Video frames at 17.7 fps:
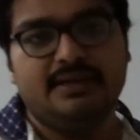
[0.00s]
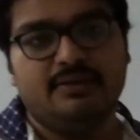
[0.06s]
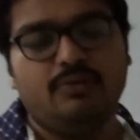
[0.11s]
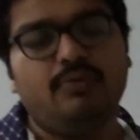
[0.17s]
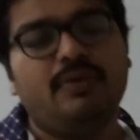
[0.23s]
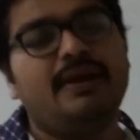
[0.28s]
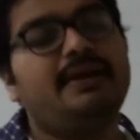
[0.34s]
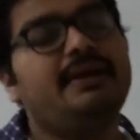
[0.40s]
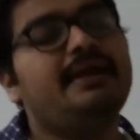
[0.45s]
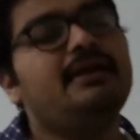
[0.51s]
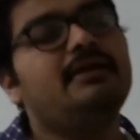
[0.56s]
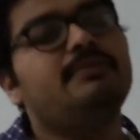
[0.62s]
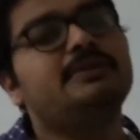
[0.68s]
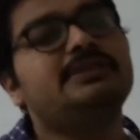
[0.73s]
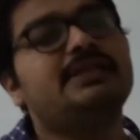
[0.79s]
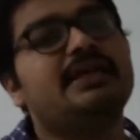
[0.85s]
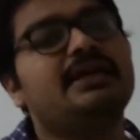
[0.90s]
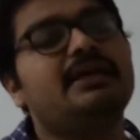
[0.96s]
Quadrant of a
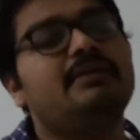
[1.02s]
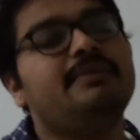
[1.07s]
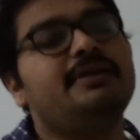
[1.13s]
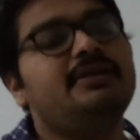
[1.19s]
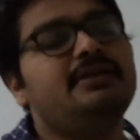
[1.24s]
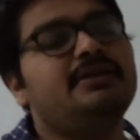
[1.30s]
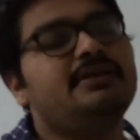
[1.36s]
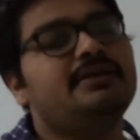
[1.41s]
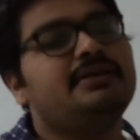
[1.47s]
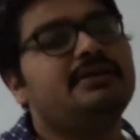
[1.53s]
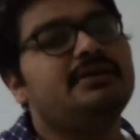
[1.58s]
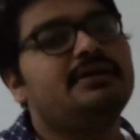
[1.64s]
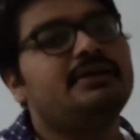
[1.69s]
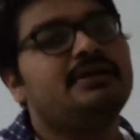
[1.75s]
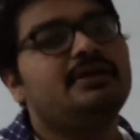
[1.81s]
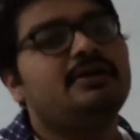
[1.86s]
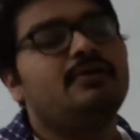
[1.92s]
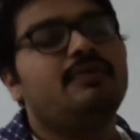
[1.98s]
circle means
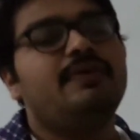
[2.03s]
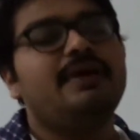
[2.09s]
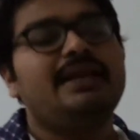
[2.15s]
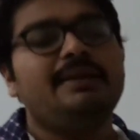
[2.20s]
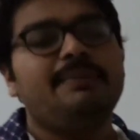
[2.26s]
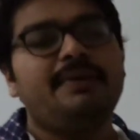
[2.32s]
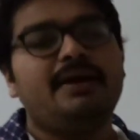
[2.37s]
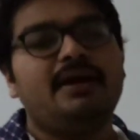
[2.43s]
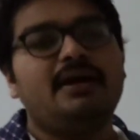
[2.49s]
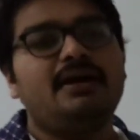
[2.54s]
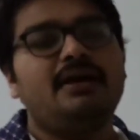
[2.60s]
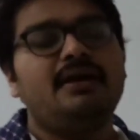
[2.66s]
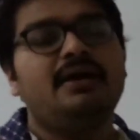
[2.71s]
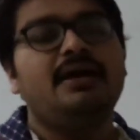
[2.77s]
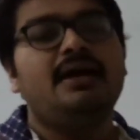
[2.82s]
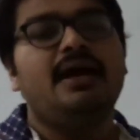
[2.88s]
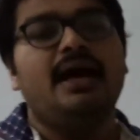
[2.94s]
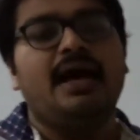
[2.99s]
whenever
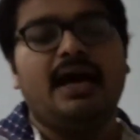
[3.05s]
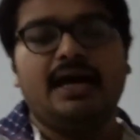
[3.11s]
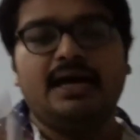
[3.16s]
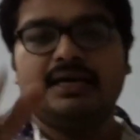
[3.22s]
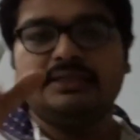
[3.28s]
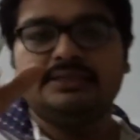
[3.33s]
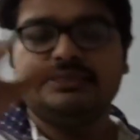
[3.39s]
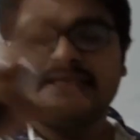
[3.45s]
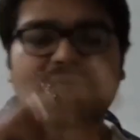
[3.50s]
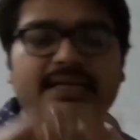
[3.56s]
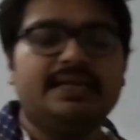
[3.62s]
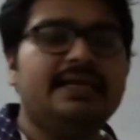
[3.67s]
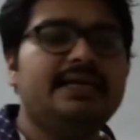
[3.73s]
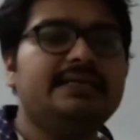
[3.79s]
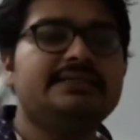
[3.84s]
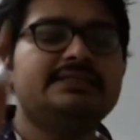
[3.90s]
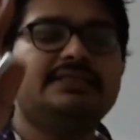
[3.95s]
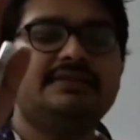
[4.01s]
a circle
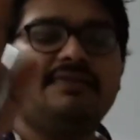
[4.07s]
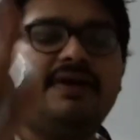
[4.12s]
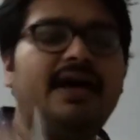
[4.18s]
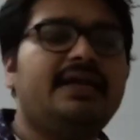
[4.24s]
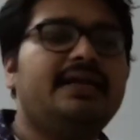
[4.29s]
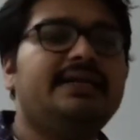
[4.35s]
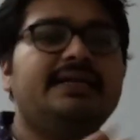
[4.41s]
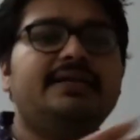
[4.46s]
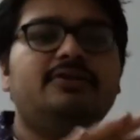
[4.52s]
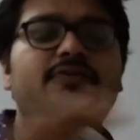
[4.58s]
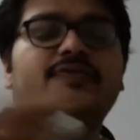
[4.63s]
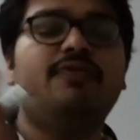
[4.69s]
is divided into